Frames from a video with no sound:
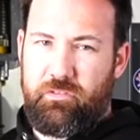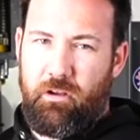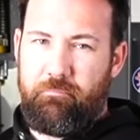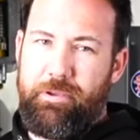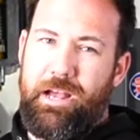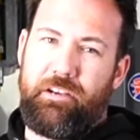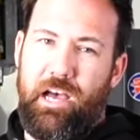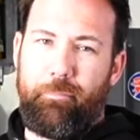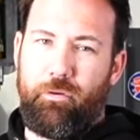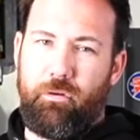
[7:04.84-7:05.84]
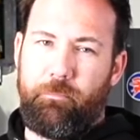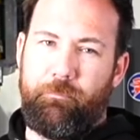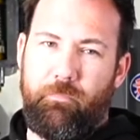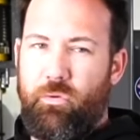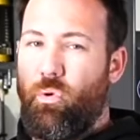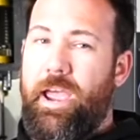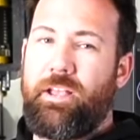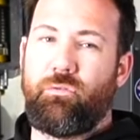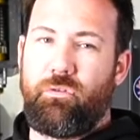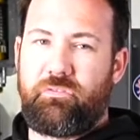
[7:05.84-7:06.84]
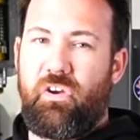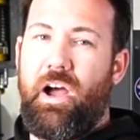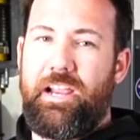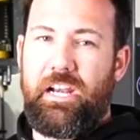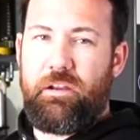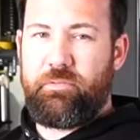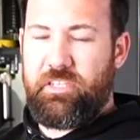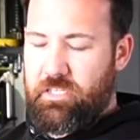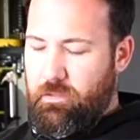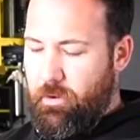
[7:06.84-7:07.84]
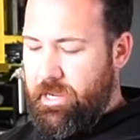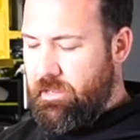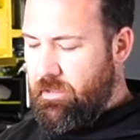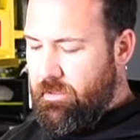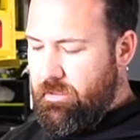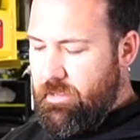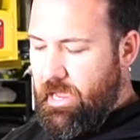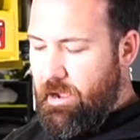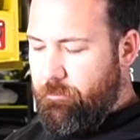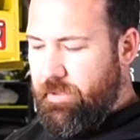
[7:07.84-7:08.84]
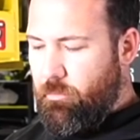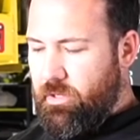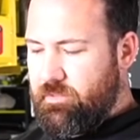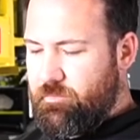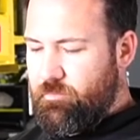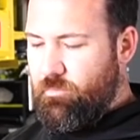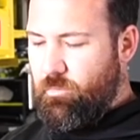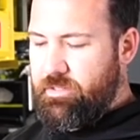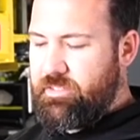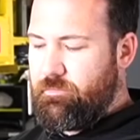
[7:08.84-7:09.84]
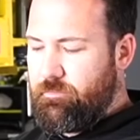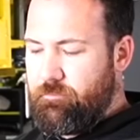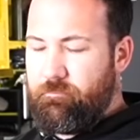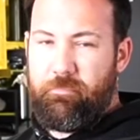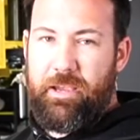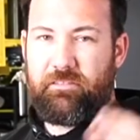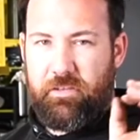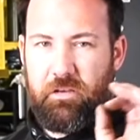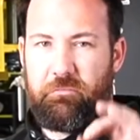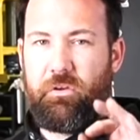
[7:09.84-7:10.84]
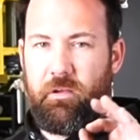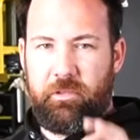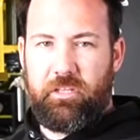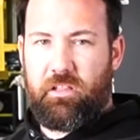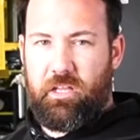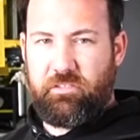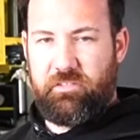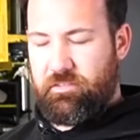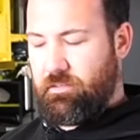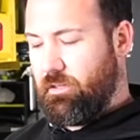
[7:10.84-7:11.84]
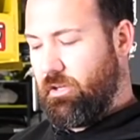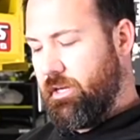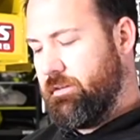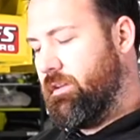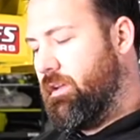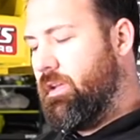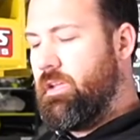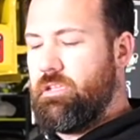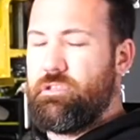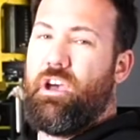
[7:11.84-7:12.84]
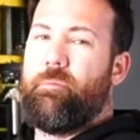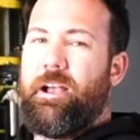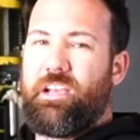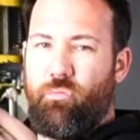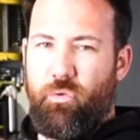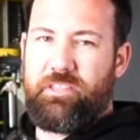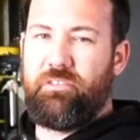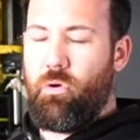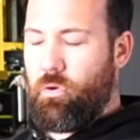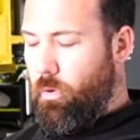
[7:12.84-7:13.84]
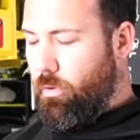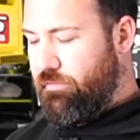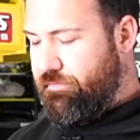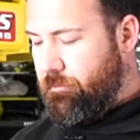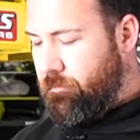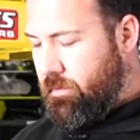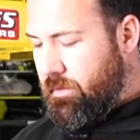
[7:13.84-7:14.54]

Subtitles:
not bound up or angled or tight in any particular way. Then once you've basically confirmed that the clutch is still aligned, you go back and re-torque all of them